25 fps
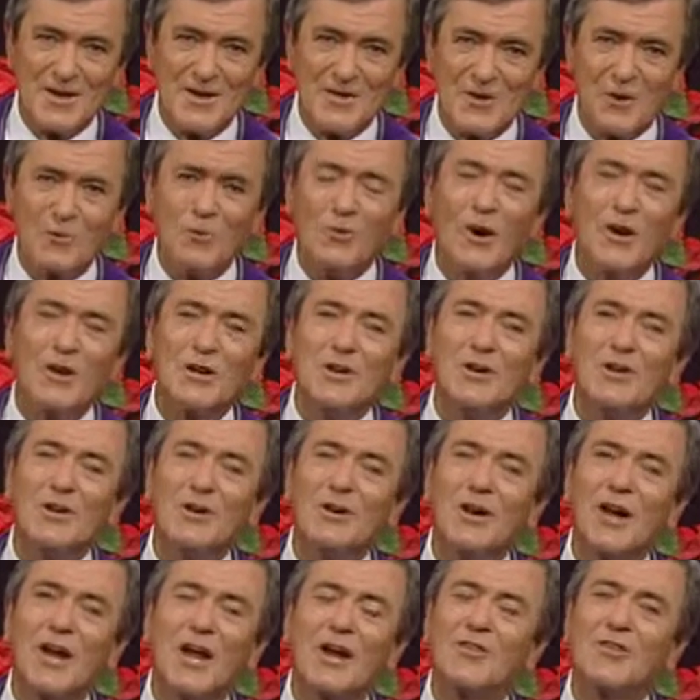The
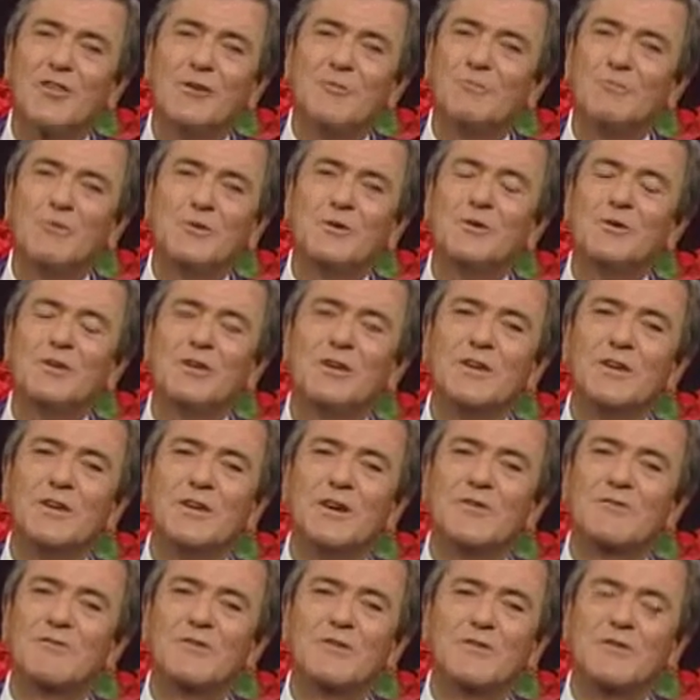wonder and the beauty
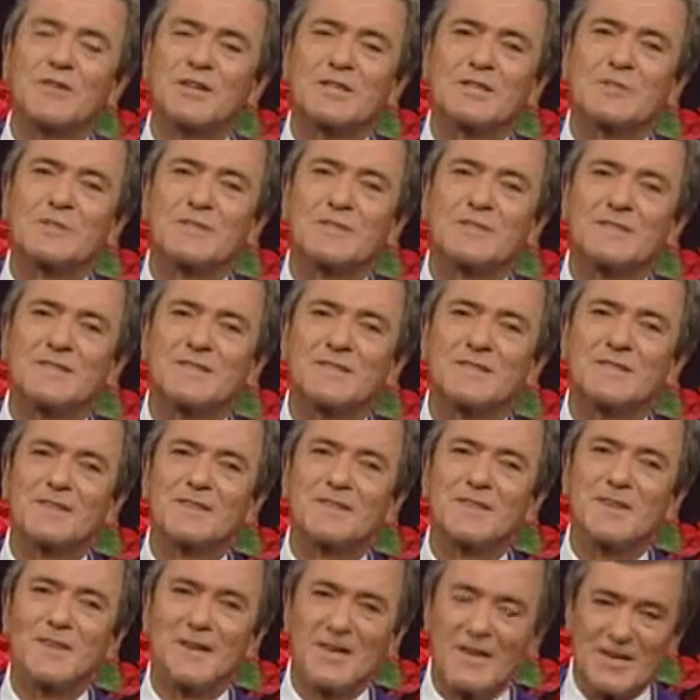of Christmas
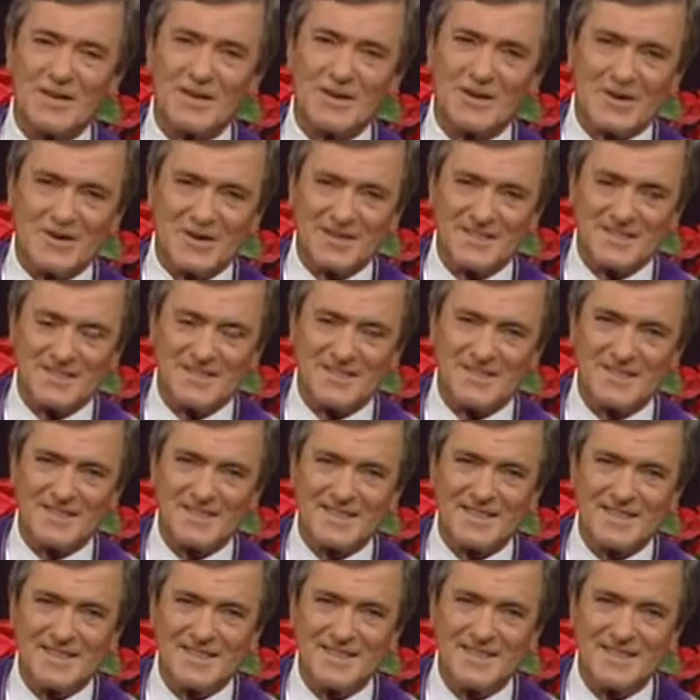lingers.